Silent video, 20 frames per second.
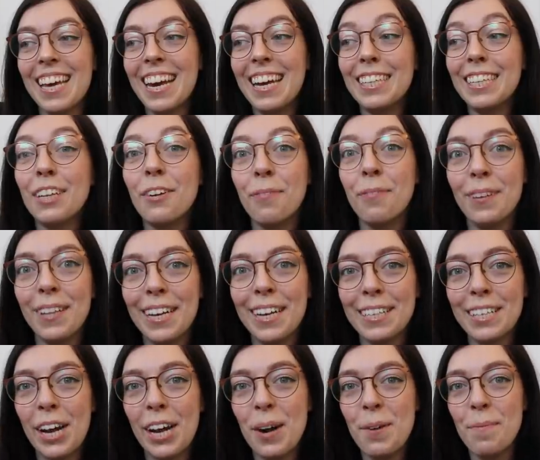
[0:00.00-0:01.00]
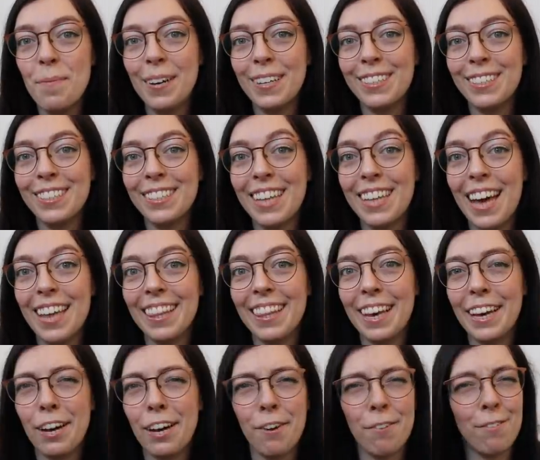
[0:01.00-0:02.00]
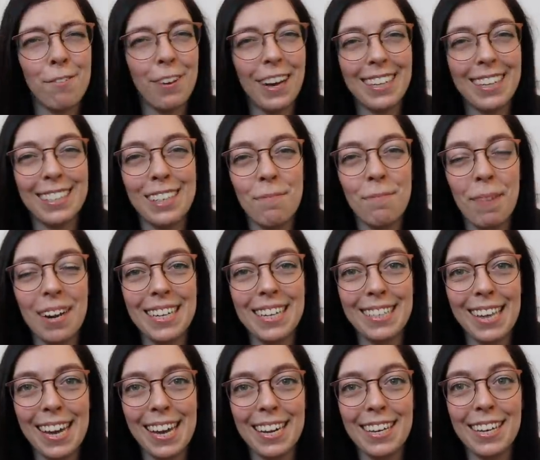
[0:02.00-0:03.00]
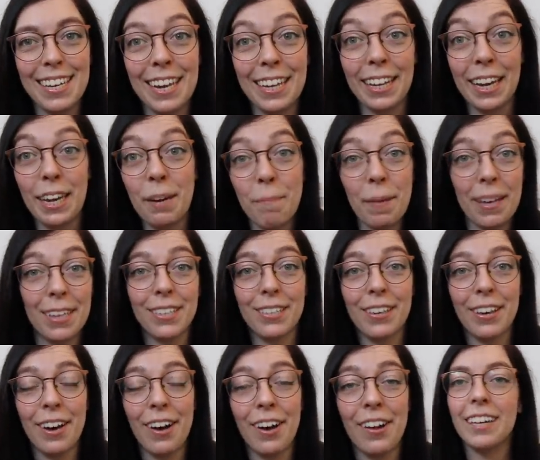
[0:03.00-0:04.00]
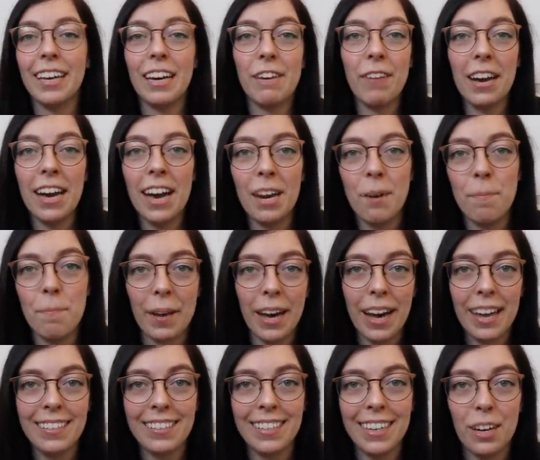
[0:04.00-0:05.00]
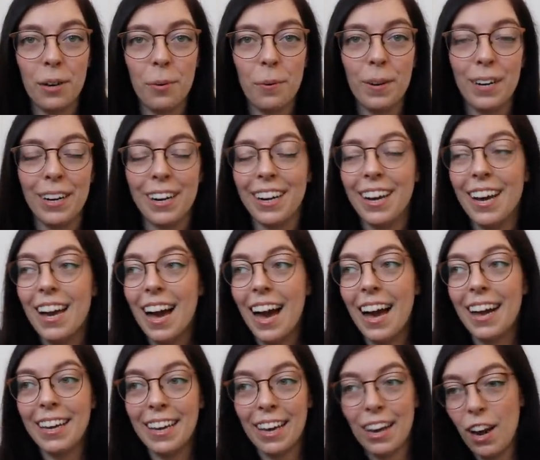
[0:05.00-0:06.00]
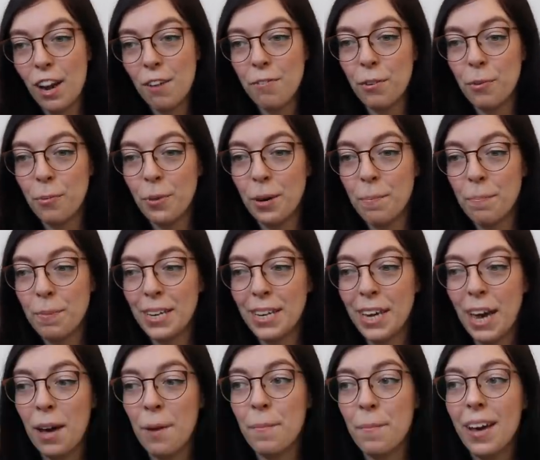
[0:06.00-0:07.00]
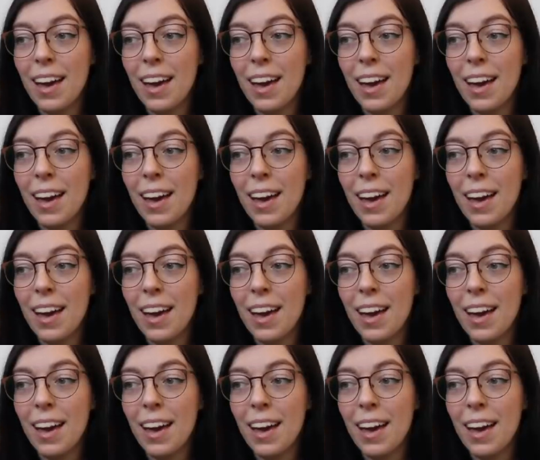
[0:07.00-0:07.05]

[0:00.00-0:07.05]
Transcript: And I didn't realize how much that like affected my day-to-day like mental health. Like if I had a bad day at work, I get off at 1 p.m.